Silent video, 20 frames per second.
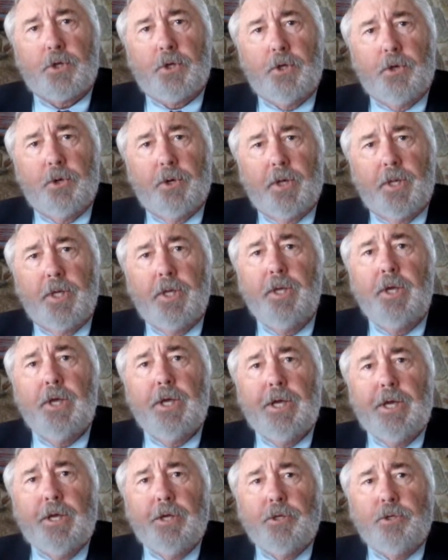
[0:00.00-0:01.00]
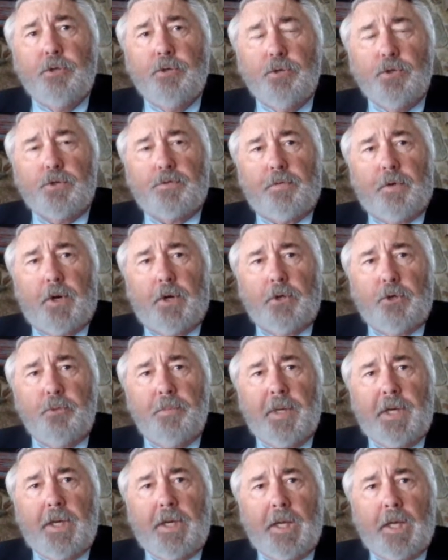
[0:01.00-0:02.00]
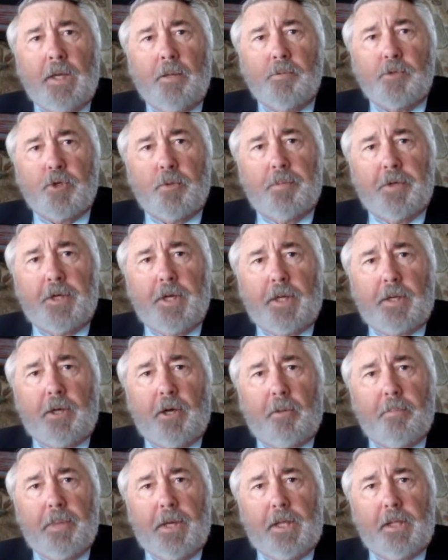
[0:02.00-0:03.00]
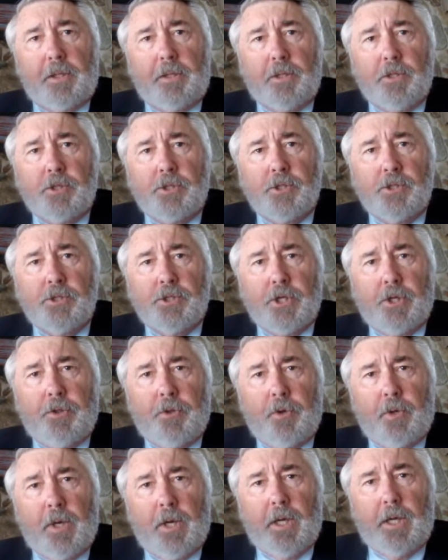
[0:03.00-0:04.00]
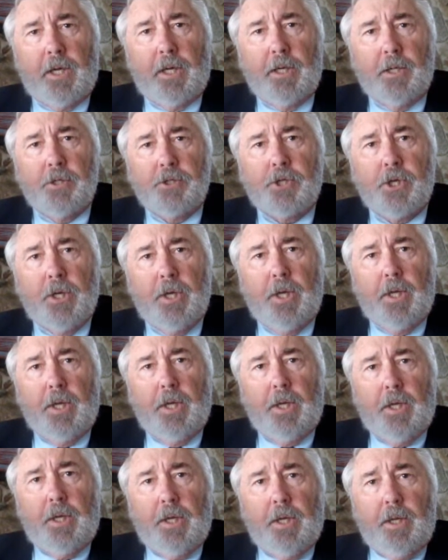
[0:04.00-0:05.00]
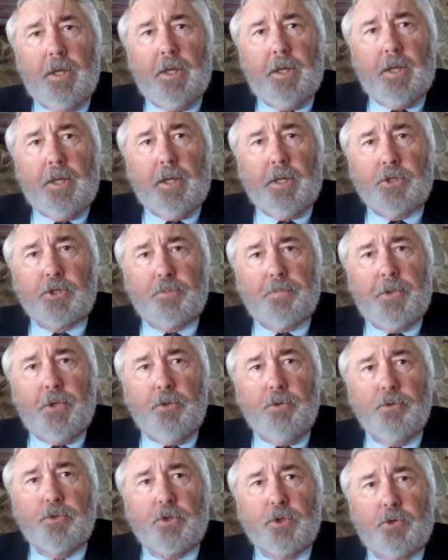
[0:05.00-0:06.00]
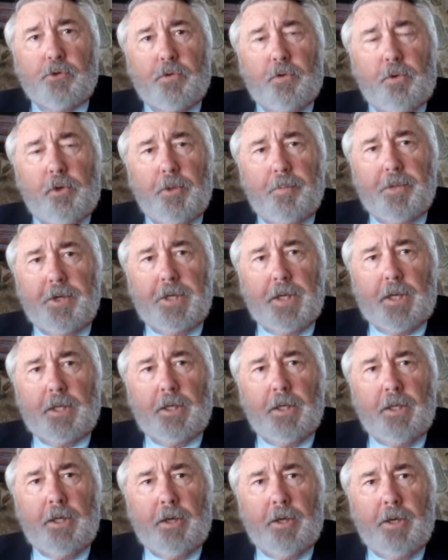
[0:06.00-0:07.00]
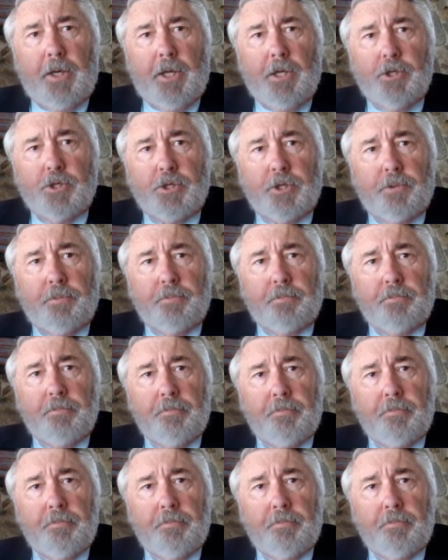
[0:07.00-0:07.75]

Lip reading: security used far too many times to protect our politicians and their lives, as opposed to truly protecting our nation.